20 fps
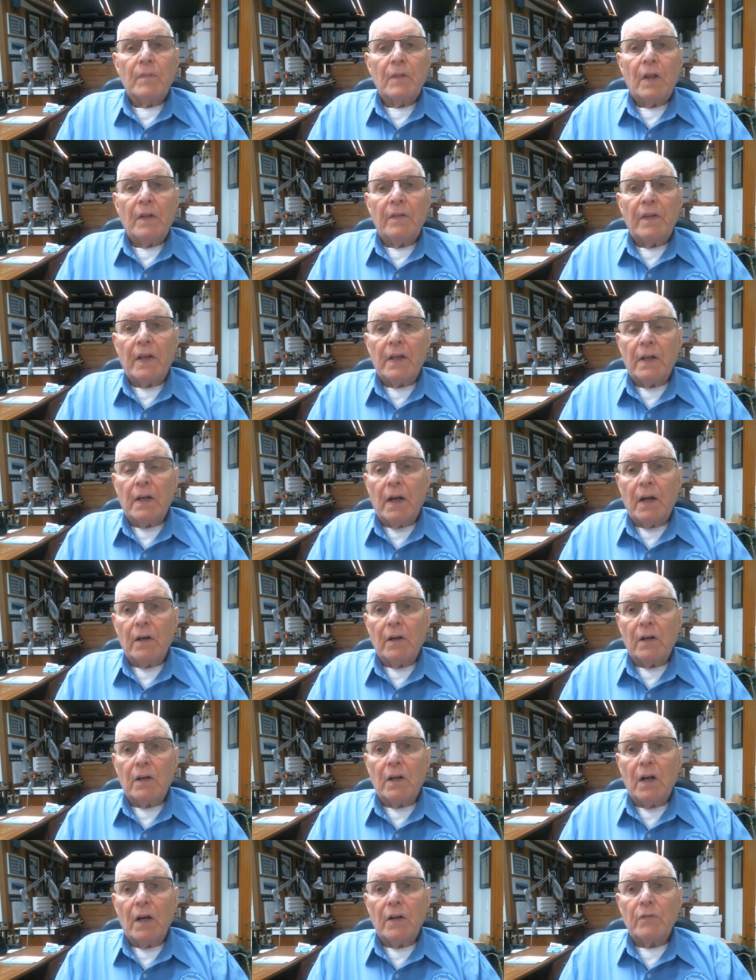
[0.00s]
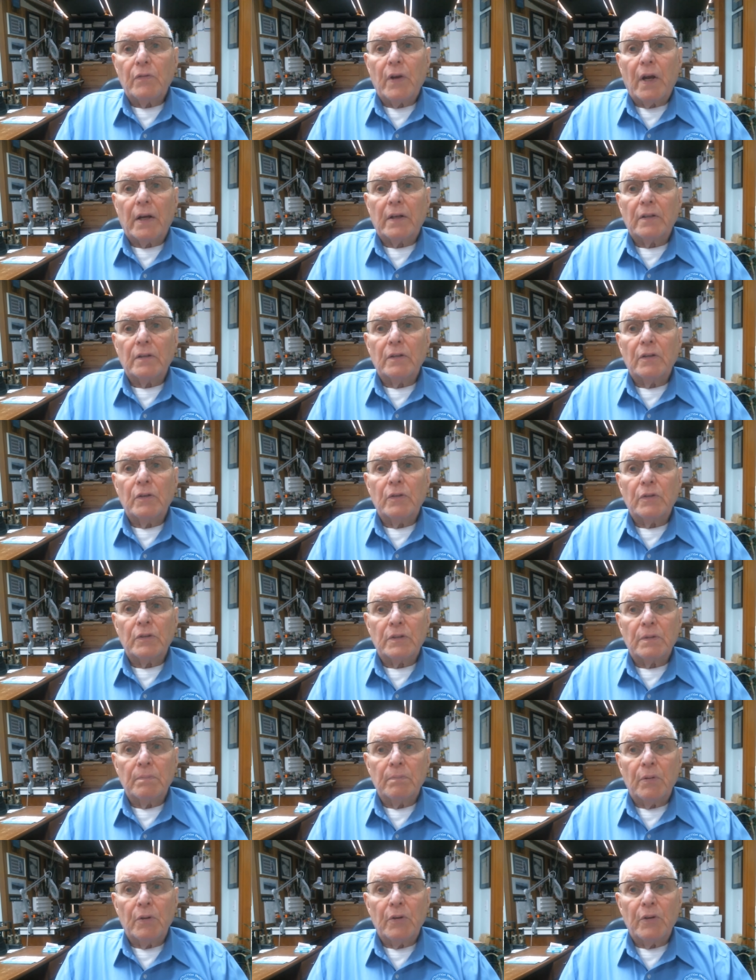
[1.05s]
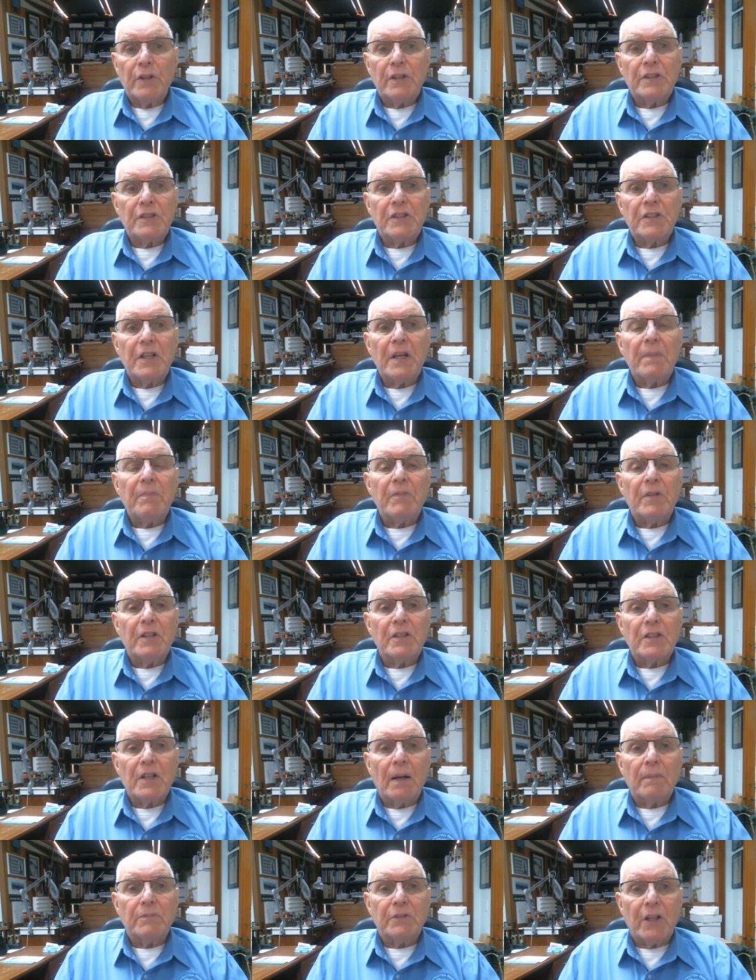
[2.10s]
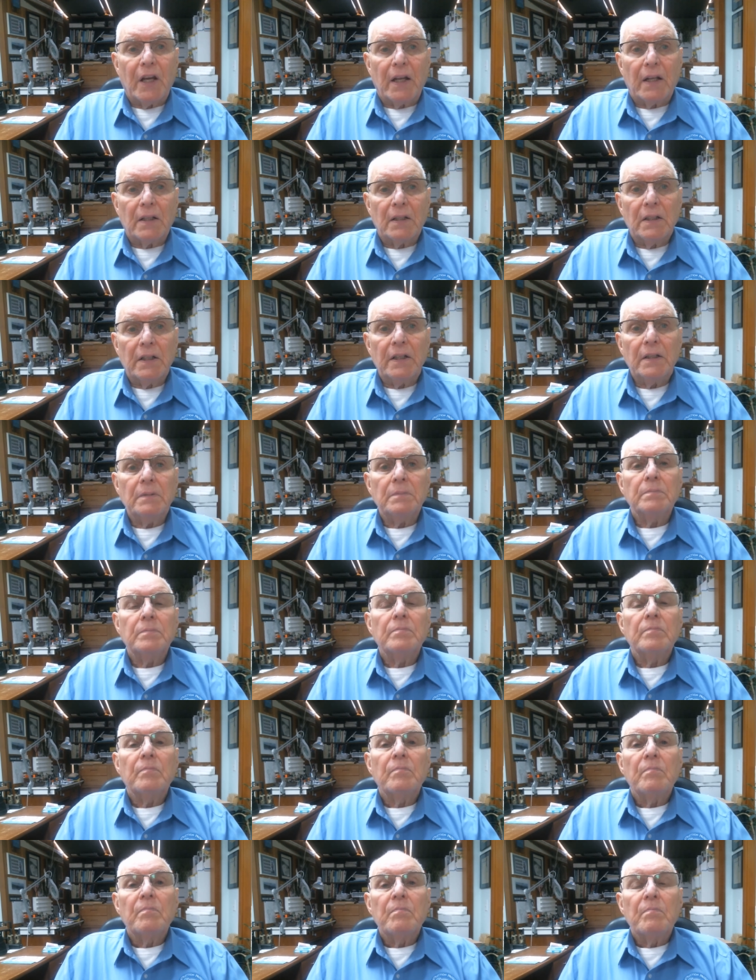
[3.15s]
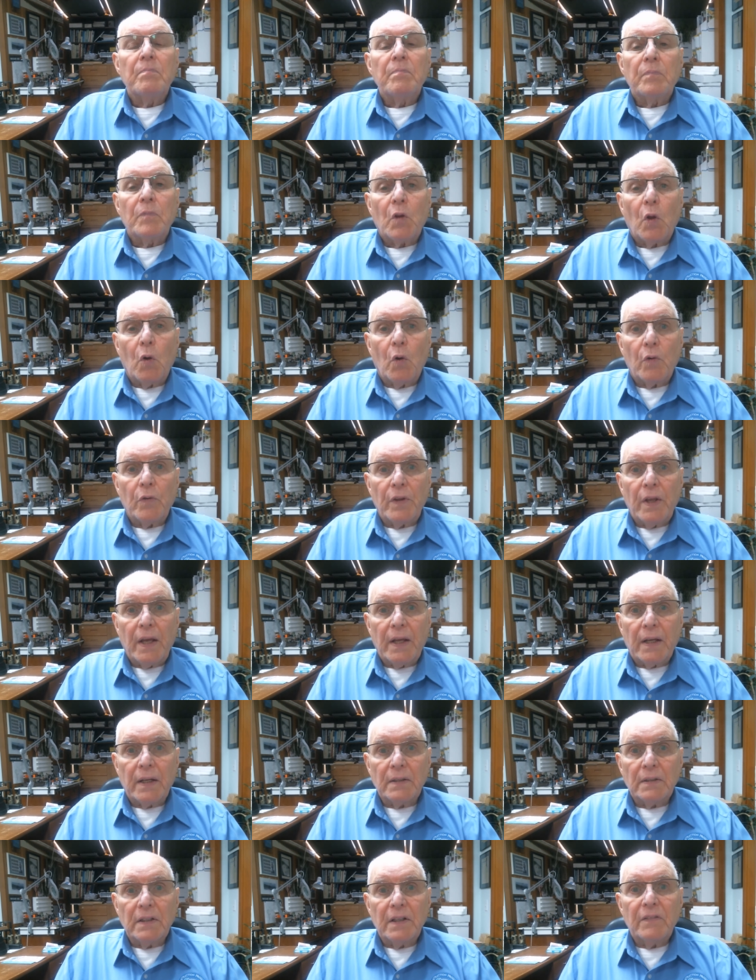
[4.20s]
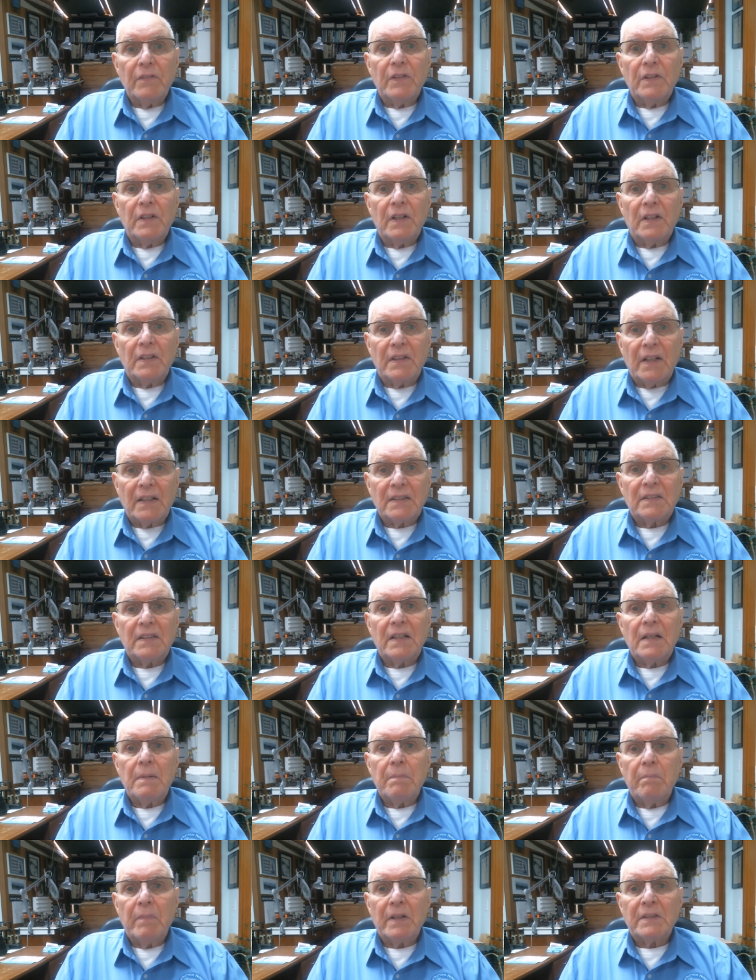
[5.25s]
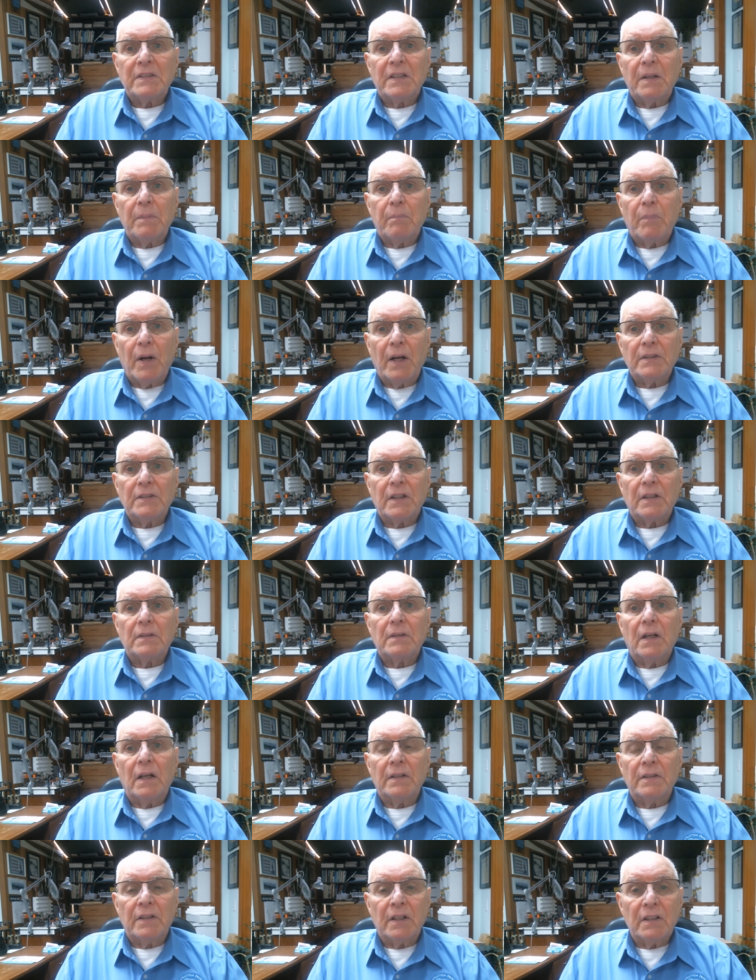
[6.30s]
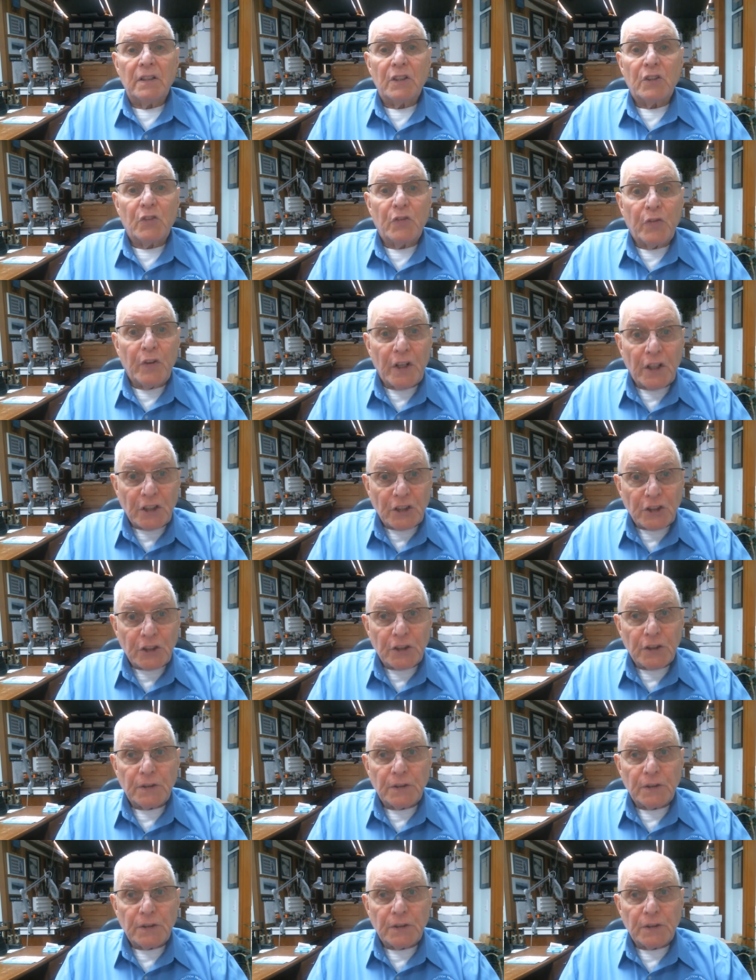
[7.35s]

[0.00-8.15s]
They can hire a contractor whose employees keep the job site clean, or they can live in the dusty, messy project until it's finished.